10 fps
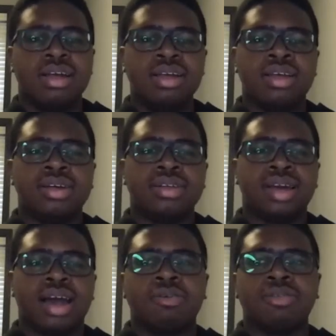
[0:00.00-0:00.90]

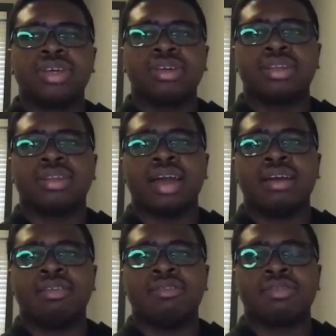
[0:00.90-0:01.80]
and I'll
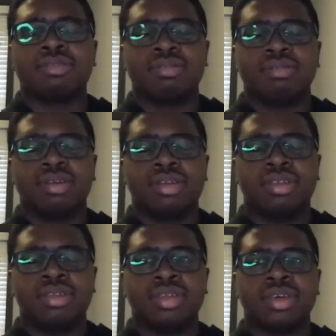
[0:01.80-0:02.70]
list
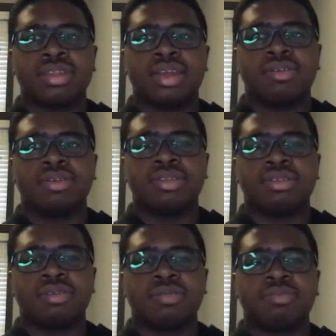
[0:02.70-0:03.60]
his links down in the
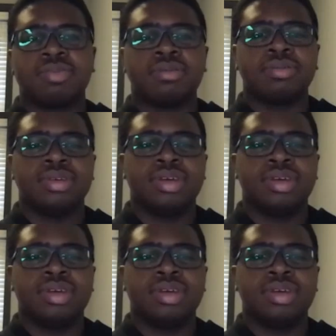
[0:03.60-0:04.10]
description below.